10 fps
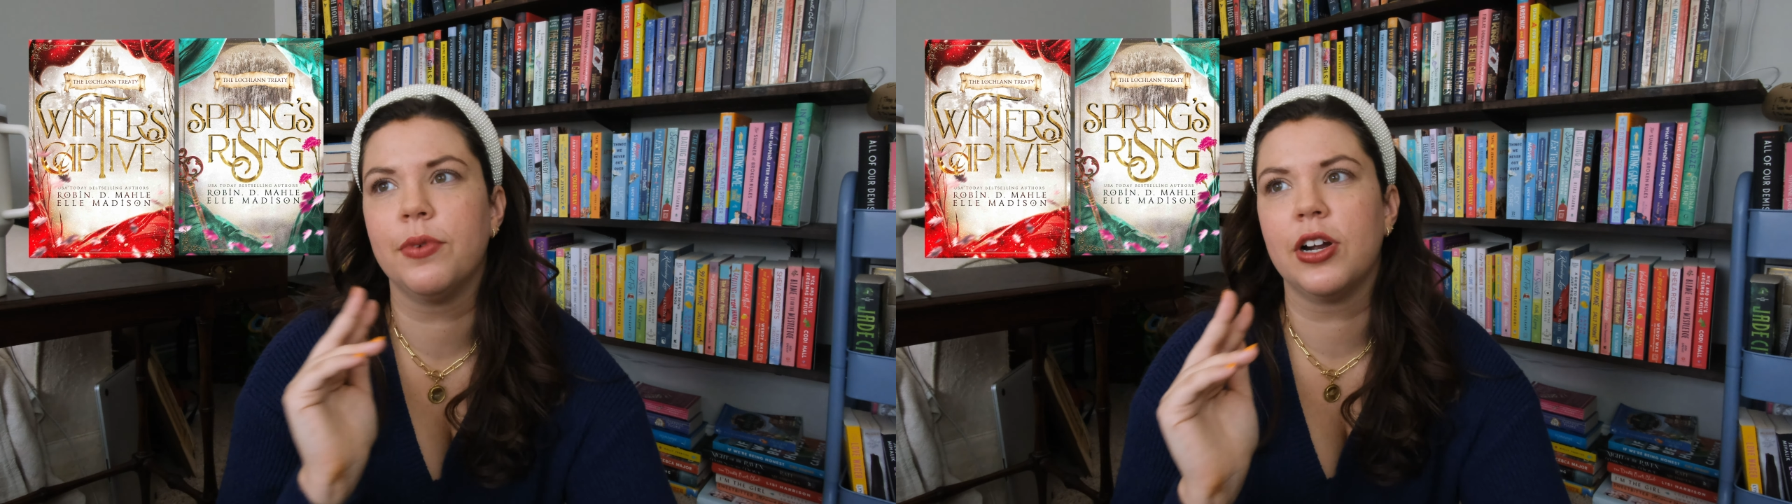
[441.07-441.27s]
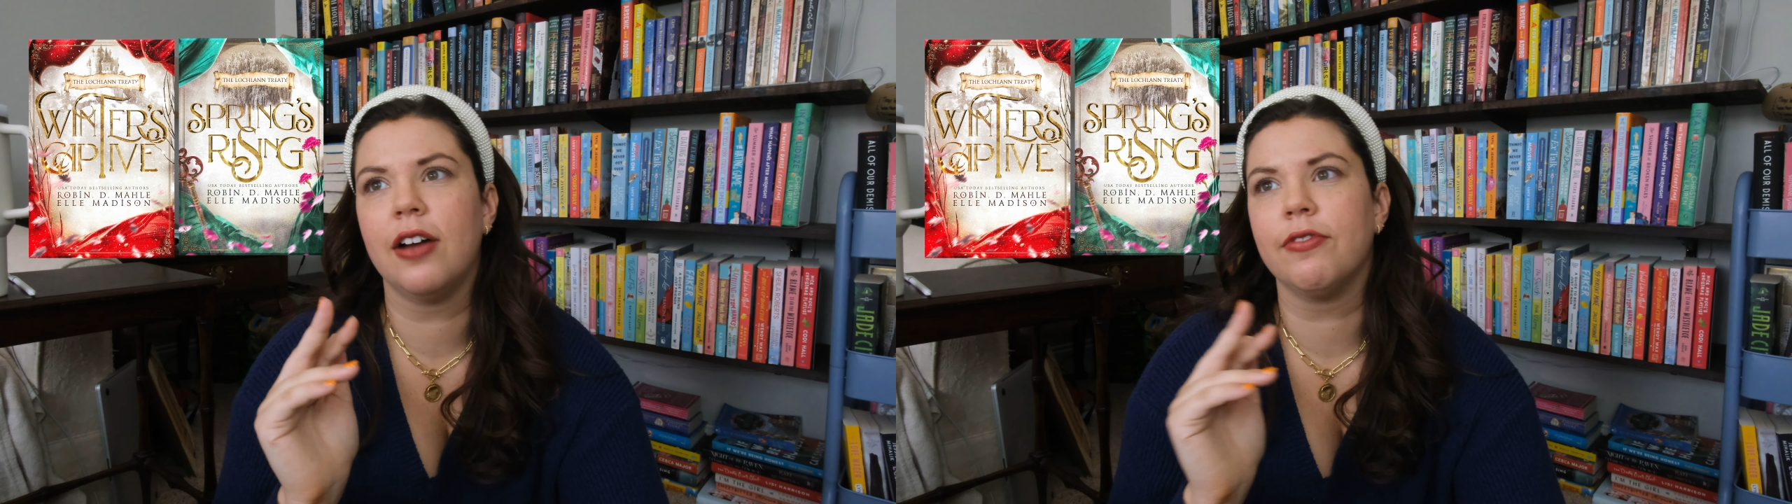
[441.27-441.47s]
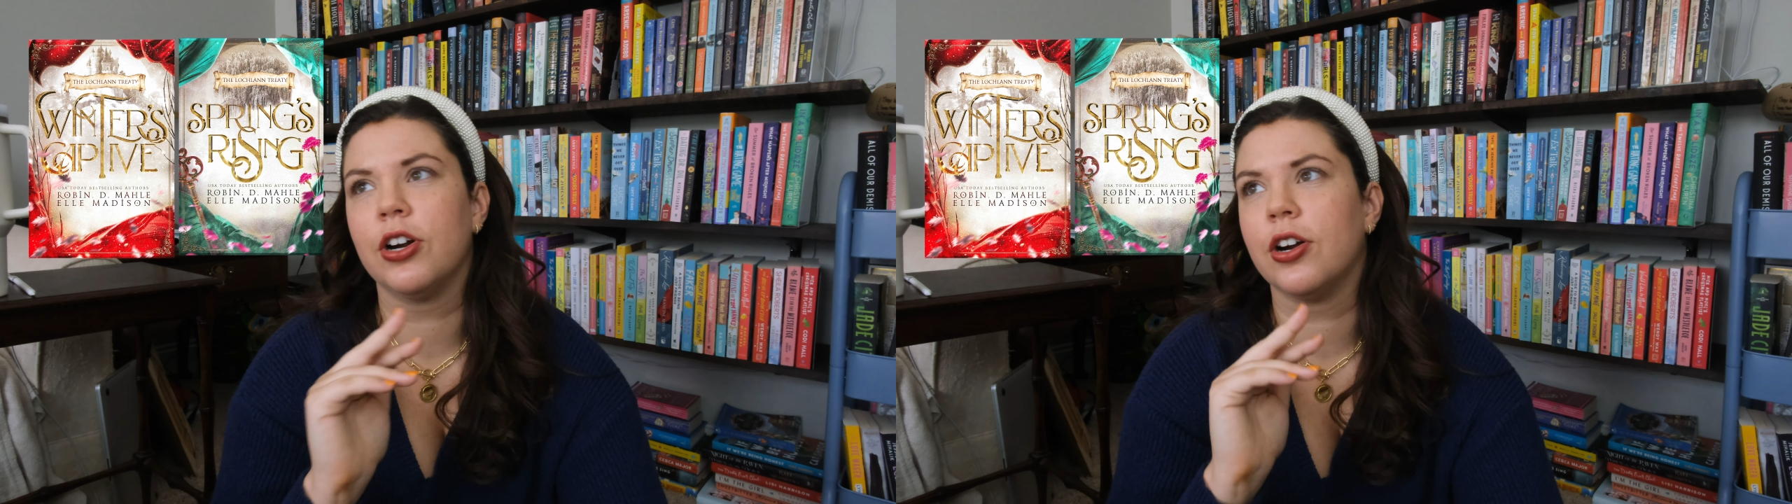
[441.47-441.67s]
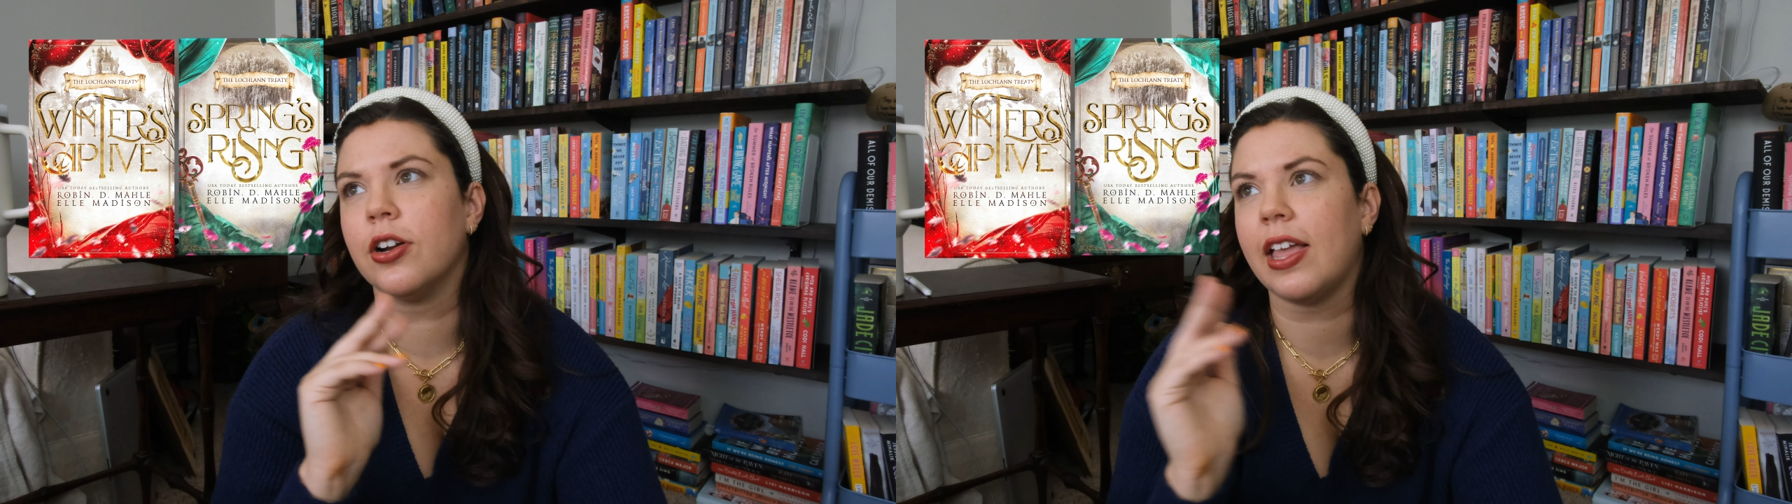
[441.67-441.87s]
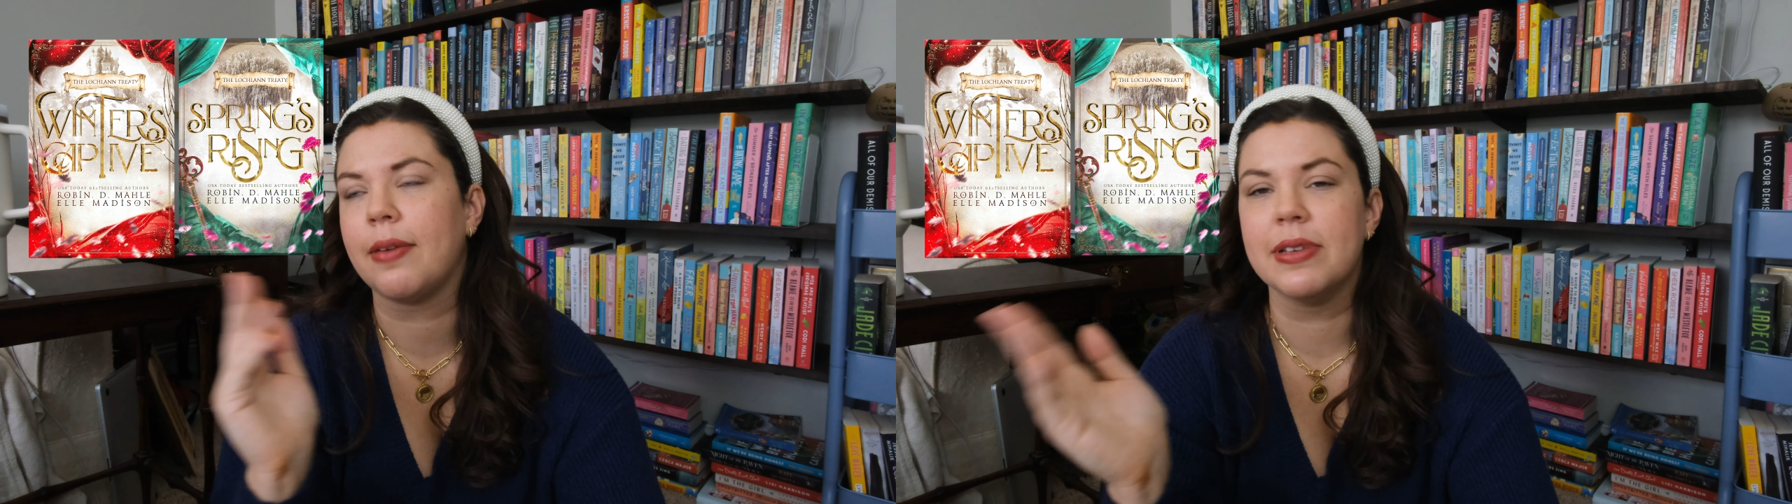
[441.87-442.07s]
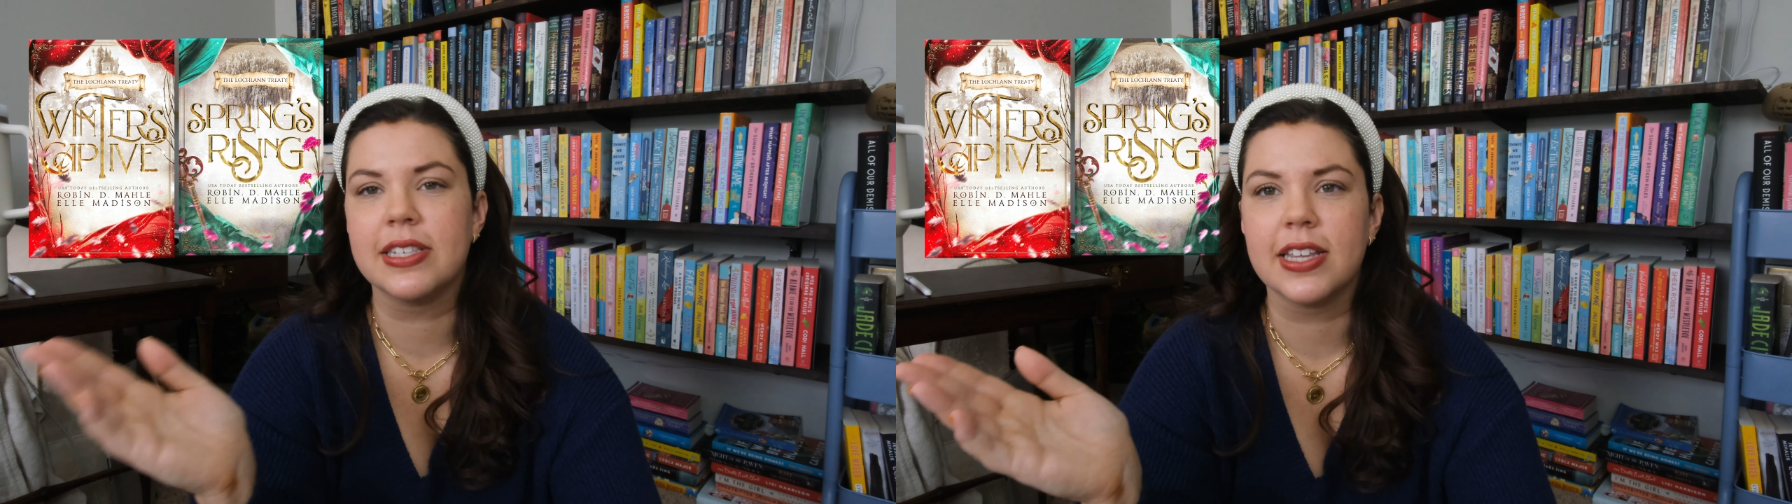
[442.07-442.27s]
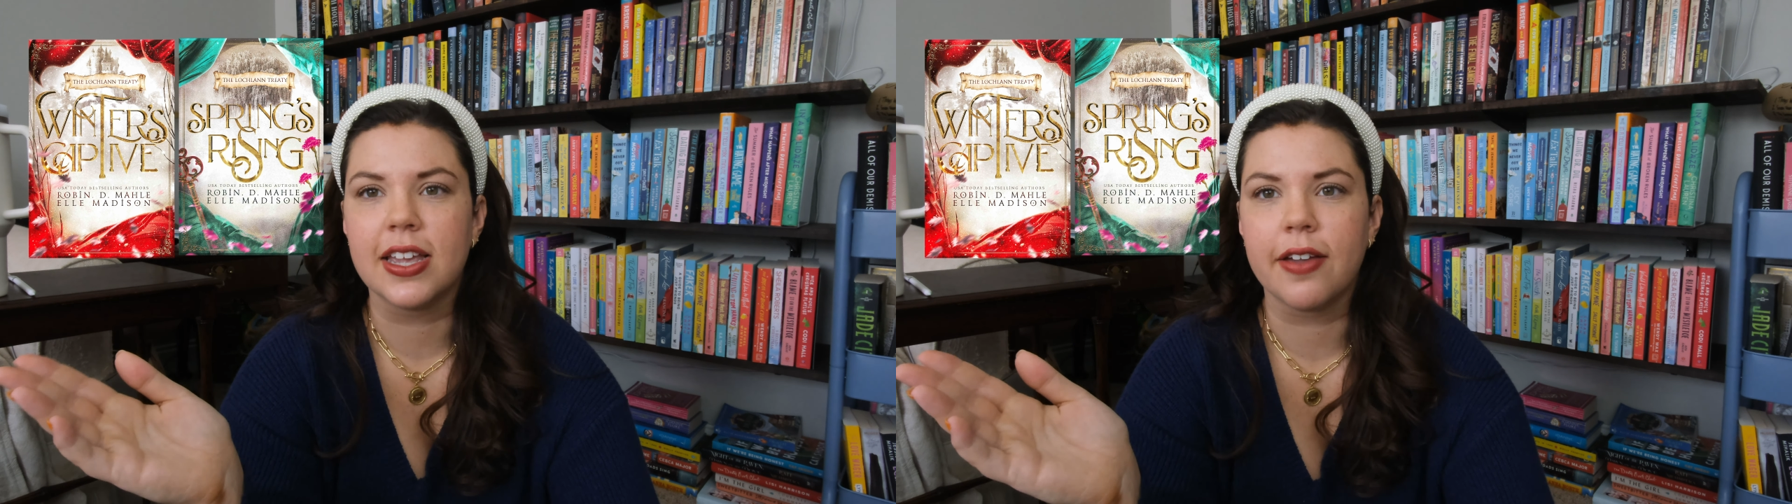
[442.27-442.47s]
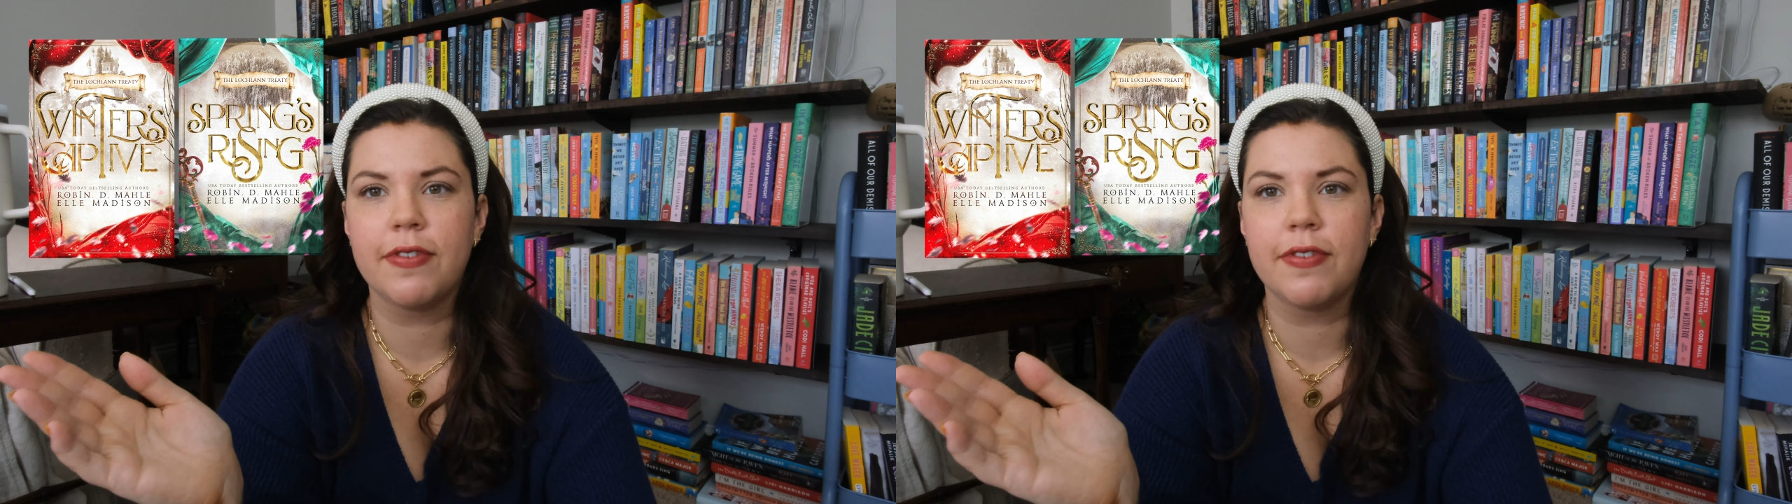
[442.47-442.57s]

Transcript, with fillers: recover her like missing